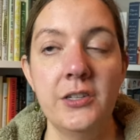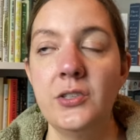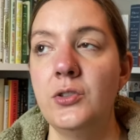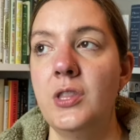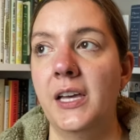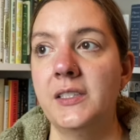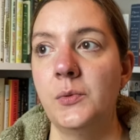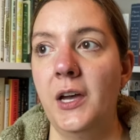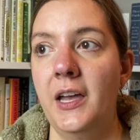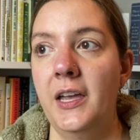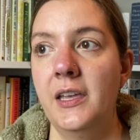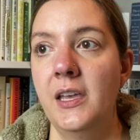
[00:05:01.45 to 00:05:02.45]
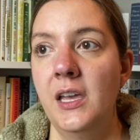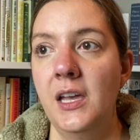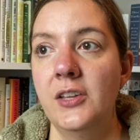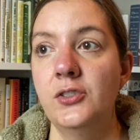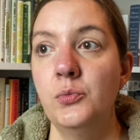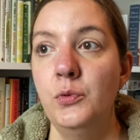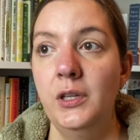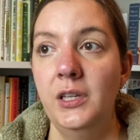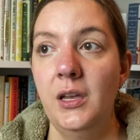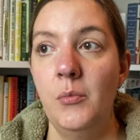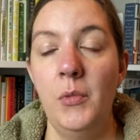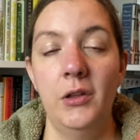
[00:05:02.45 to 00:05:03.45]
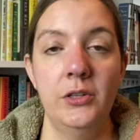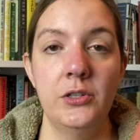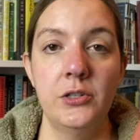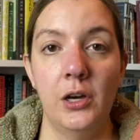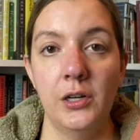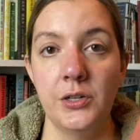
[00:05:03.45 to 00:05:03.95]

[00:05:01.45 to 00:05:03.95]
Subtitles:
So that's why it's really a mother-daughter